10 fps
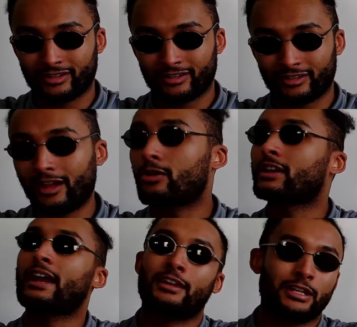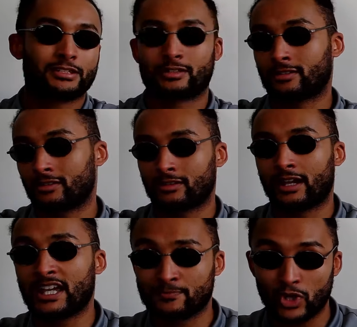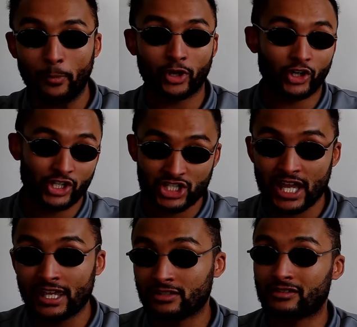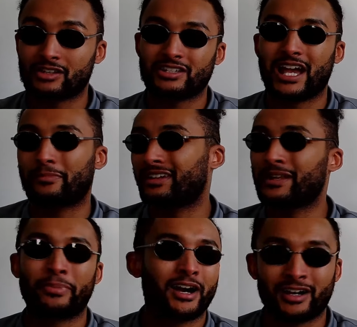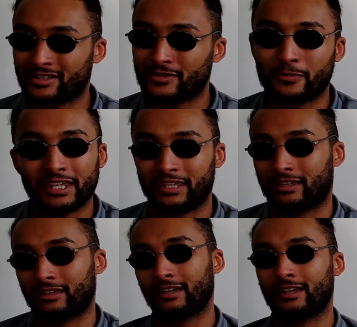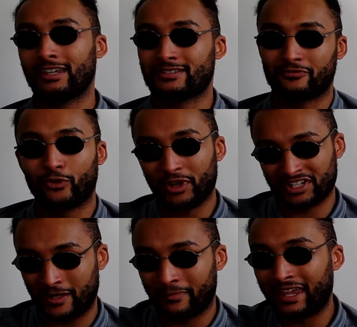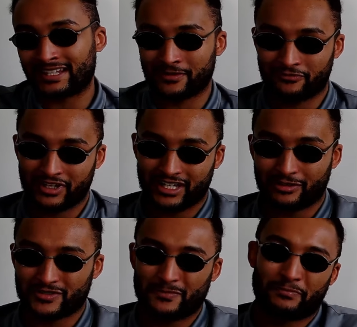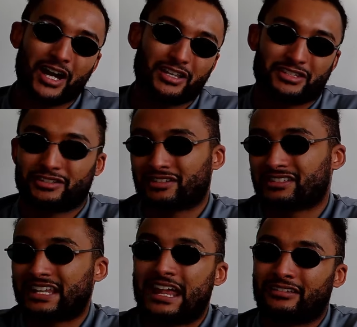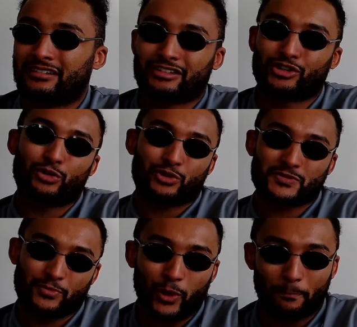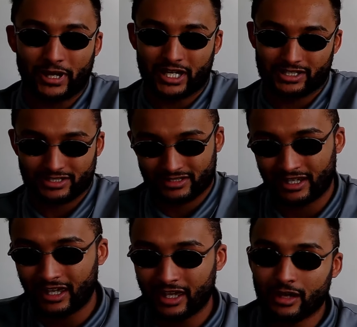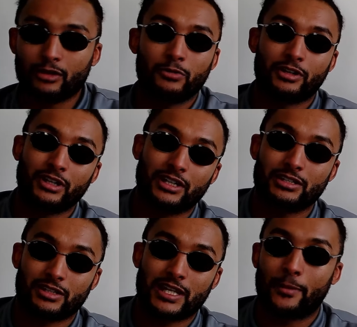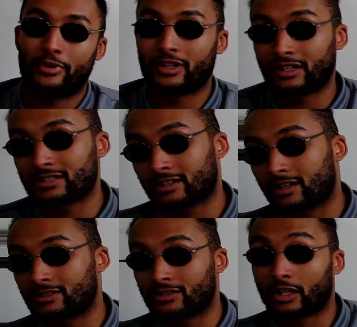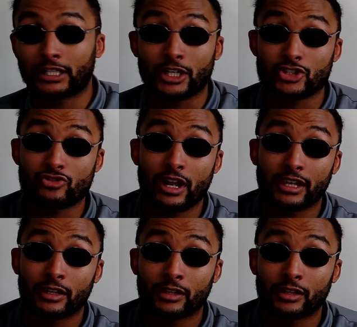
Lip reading: Okay, listen. Has proper got the chat? He's got the chat, but the bars are weak. It's the voice that makes them videos. The bars are the standard talk sport bars. Oh, this could happen, and this guy's good. I'll tell you straight.